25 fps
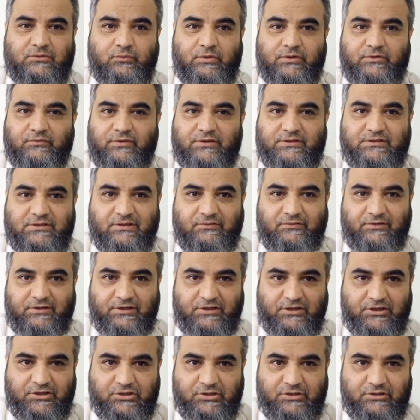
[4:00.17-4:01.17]
what was our
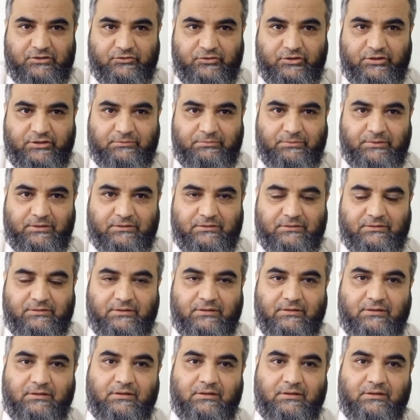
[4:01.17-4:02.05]
initial treatment?